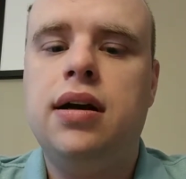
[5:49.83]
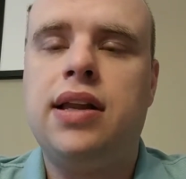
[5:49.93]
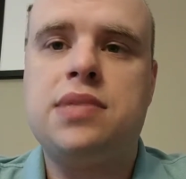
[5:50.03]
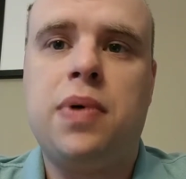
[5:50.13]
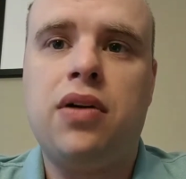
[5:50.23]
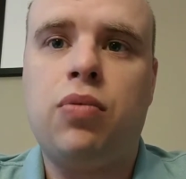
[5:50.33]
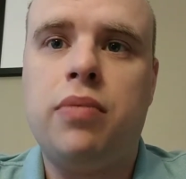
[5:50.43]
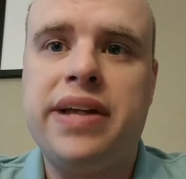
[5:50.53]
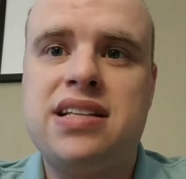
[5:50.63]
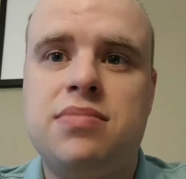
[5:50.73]
That's part of
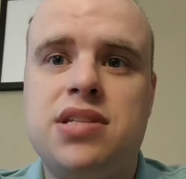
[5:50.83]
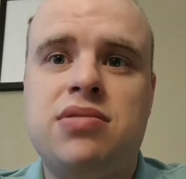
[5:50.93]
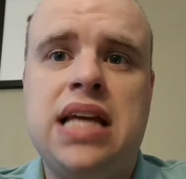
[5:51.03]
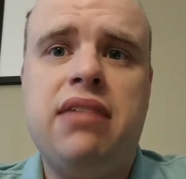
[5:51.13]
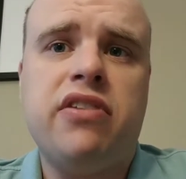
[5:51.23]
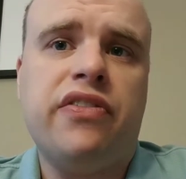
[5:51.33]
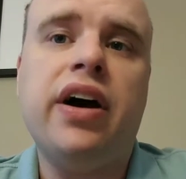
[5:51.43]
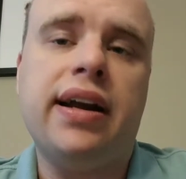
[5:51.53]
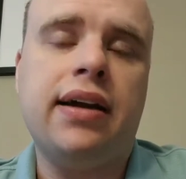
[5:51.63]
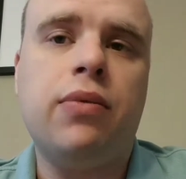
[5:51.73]
what makes them so
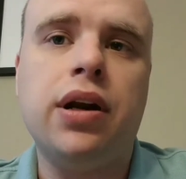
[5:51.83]
terrifying.